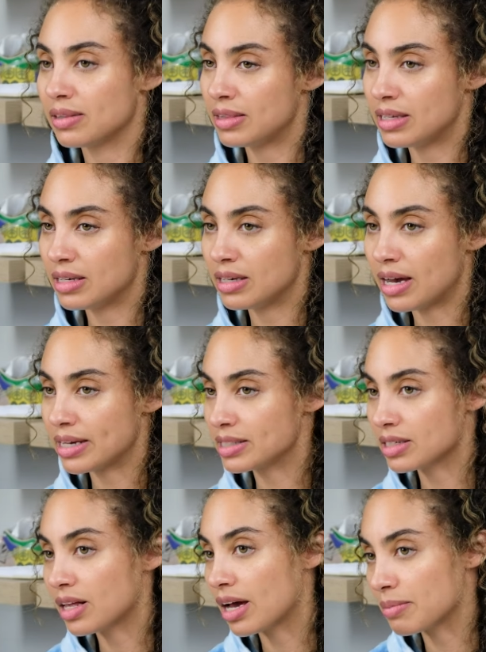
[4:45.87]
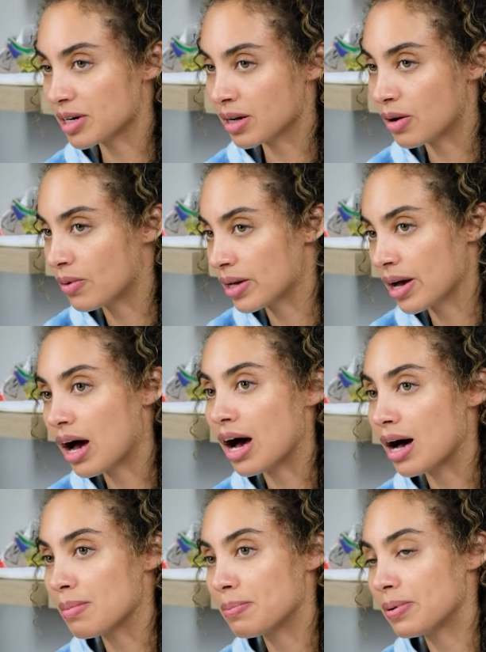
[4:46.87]
the ice climber going
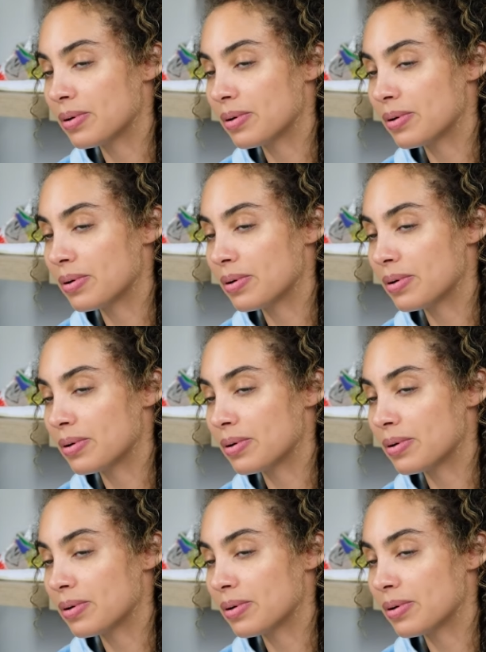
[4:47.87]
up